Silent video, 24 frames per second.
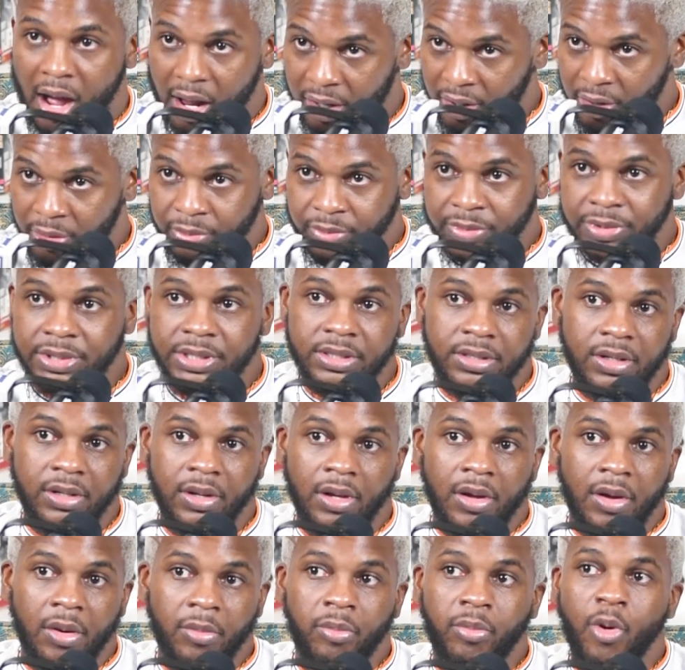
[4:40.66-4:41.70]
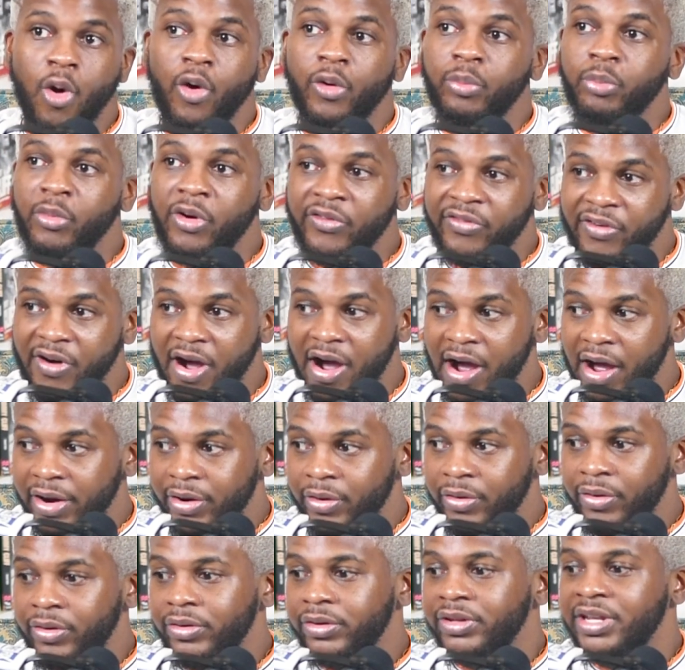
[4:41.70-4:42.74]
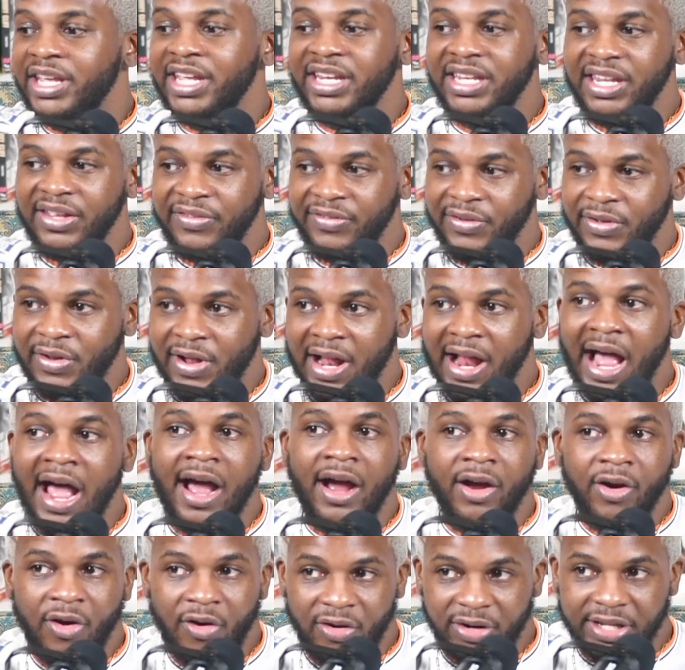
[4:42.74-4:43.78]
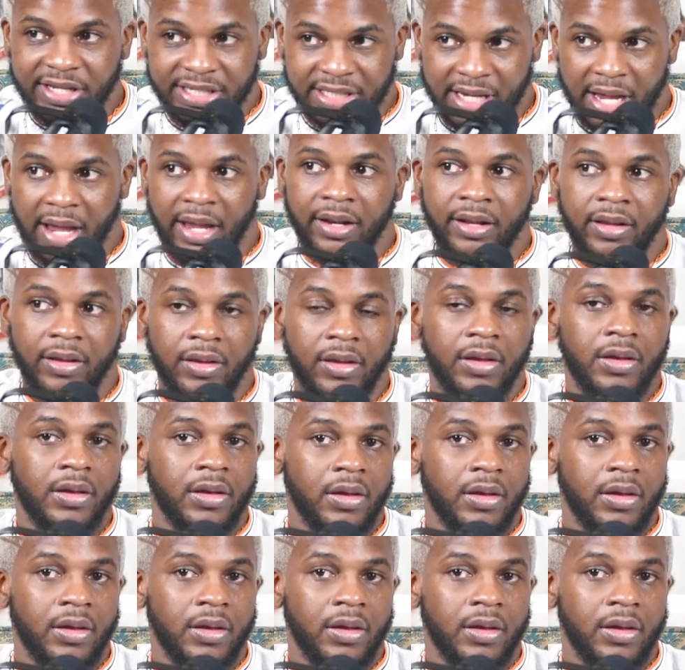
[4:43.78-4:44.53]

columns. Exactly. Both Mavado, the individual and Gully side,